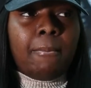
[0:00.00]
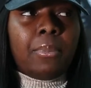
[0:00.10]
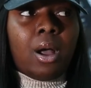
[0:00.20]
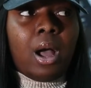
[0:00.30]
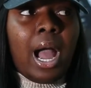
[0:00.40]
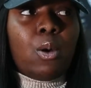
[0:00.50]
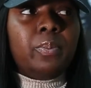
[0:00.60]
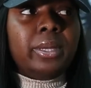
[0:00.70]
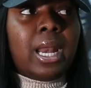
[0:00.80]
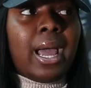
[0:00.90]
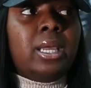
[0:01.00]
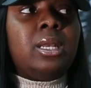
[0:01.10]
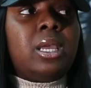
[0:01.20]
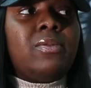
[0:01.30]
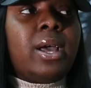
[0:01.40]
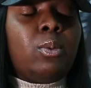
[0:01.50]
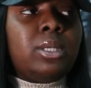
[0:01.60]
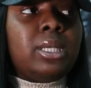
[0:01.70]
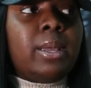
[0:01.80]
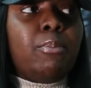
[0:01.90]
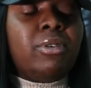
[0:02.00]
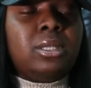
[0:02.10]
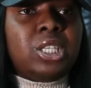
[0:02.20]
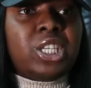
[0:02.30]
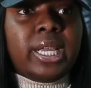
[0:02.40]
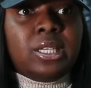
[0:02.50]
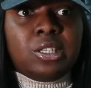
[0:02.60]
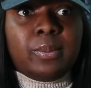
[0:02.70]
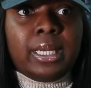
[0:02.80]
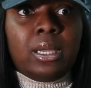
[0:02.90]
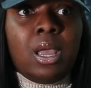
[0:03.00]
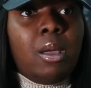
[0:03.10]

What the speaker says: But I would be lying if I would say prison changed me.